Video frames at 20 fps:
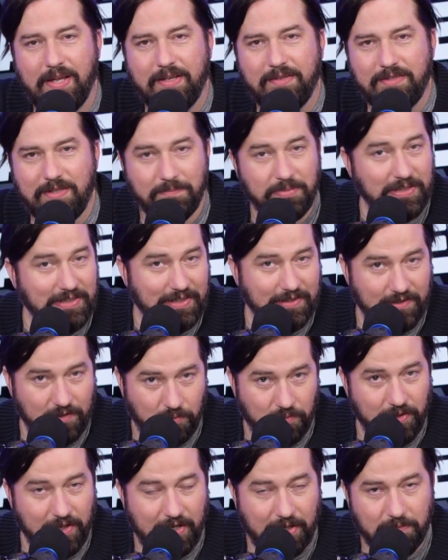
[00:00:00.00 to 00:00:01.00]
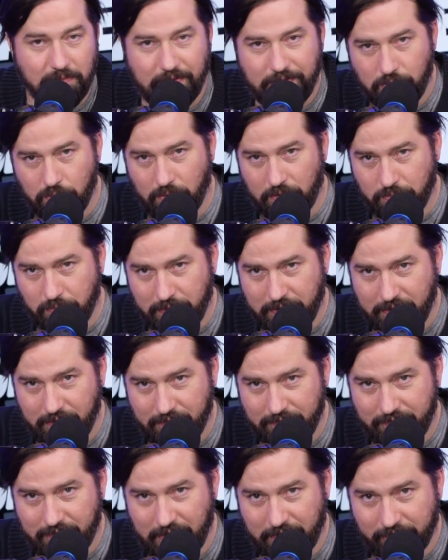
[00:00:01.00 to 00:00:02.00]
simply disagreeing with George
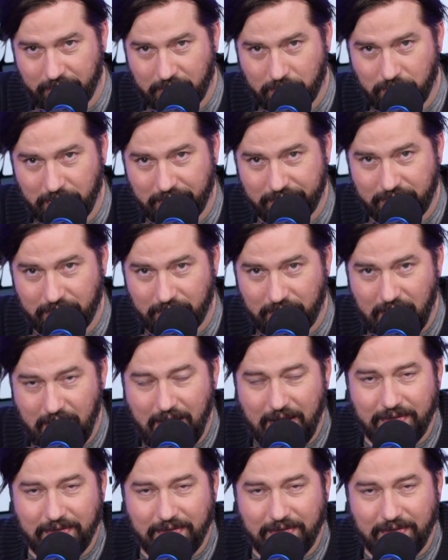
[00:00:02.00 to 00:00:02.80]
Will and Rick Wilson.